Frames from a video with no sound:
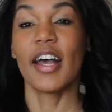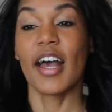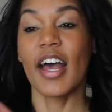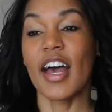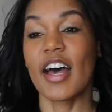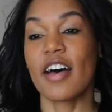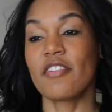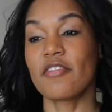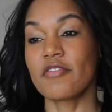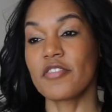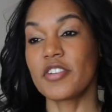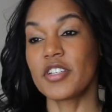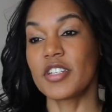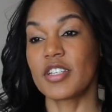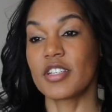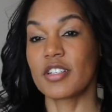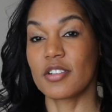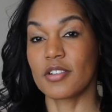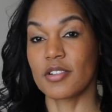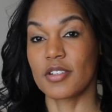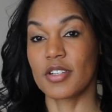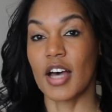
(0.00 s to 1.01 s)
every
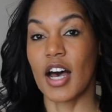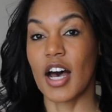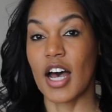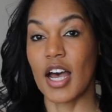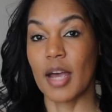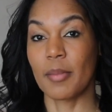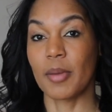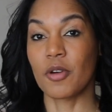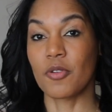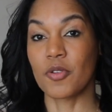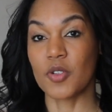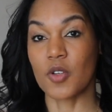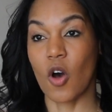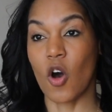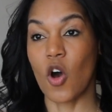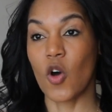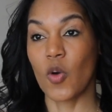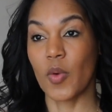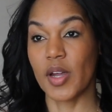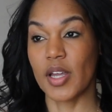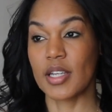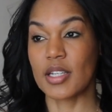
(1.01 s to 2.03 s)
single time it was
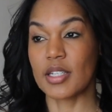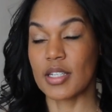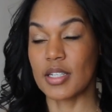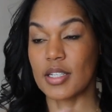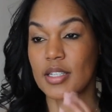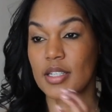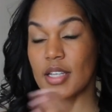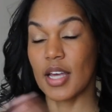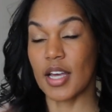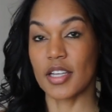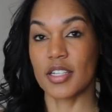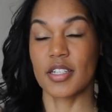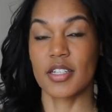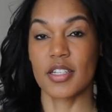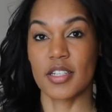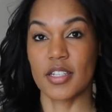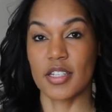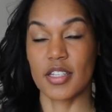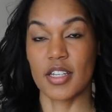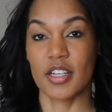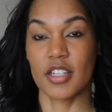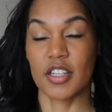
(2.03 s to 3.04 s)
always the
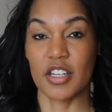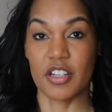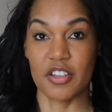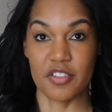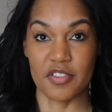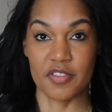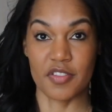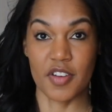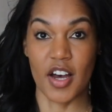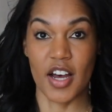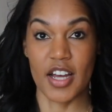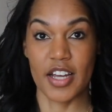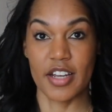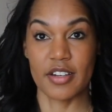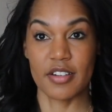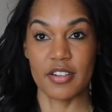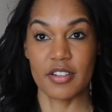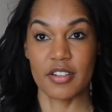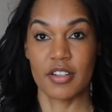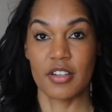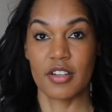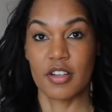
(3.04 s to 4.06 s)
sexiest thing they could
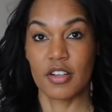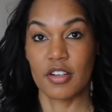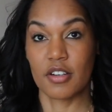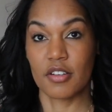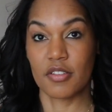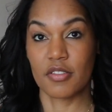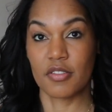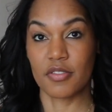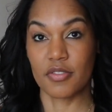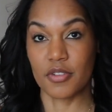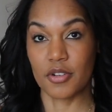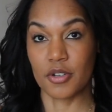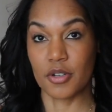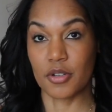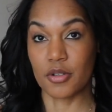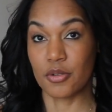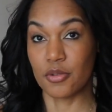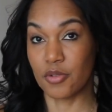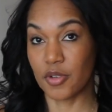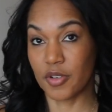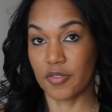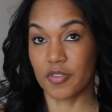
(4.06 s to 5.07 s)
find for
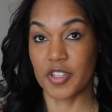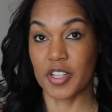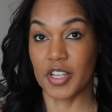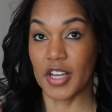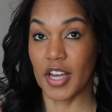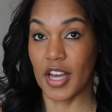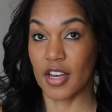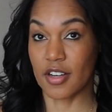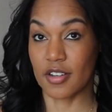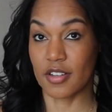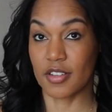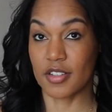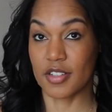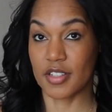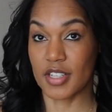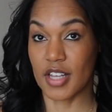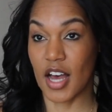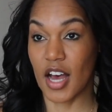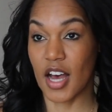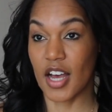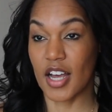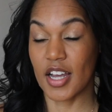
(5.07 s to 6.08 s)
whoever they had on the
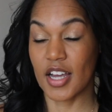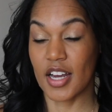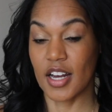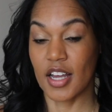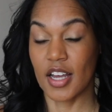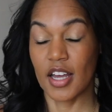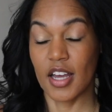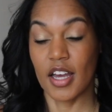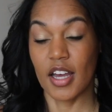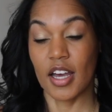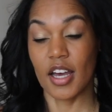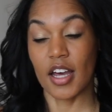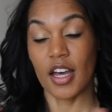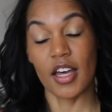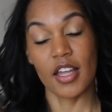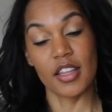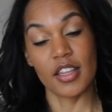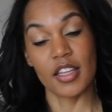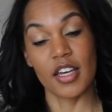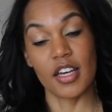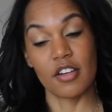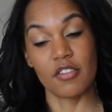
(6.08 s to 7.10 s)
side
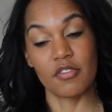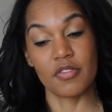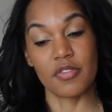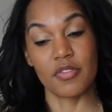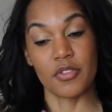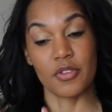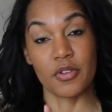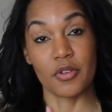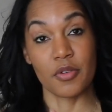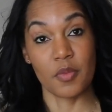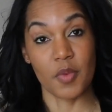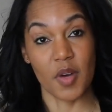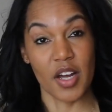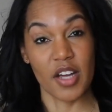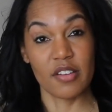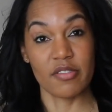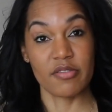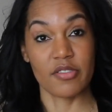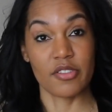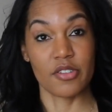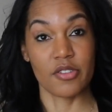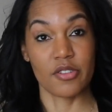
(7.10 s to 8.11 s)
and then for their
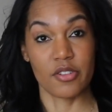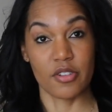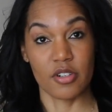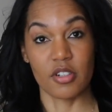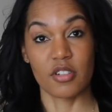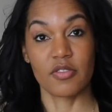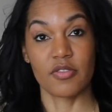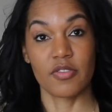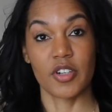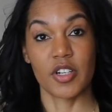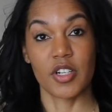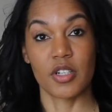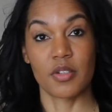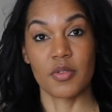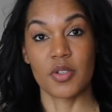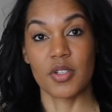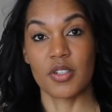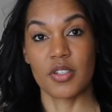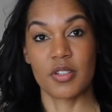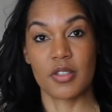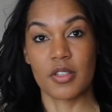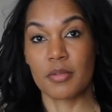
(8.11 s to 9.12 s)
wife or their girlfriend it
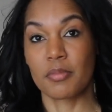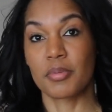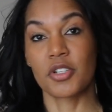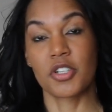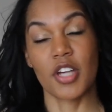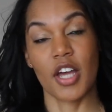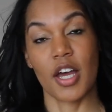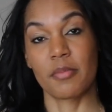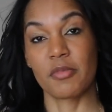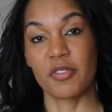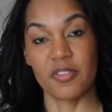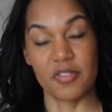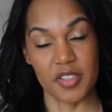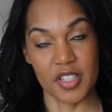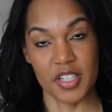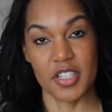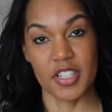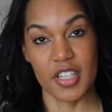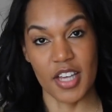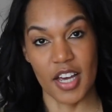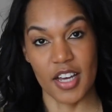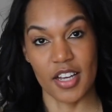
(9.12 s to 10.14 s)
was the pajama
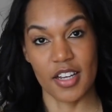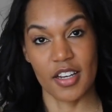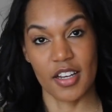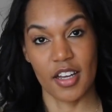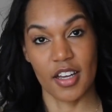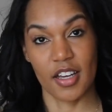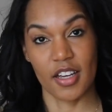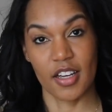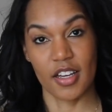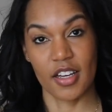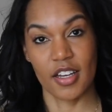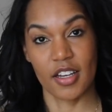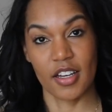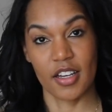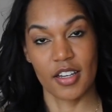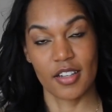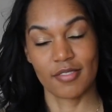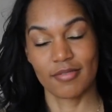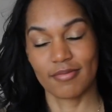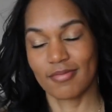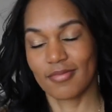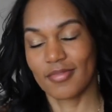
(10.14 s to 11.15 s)
fleece set
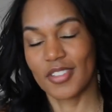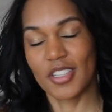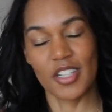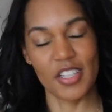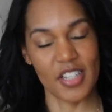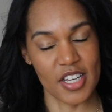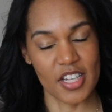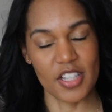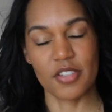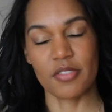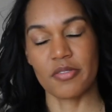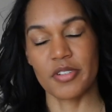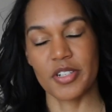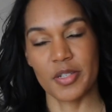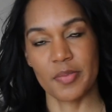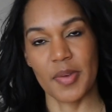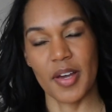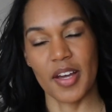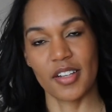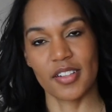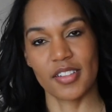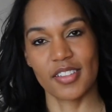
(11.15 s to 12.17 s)
the
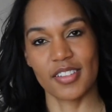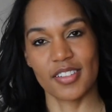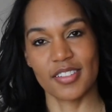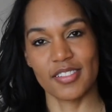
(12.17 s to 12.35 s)
disrespect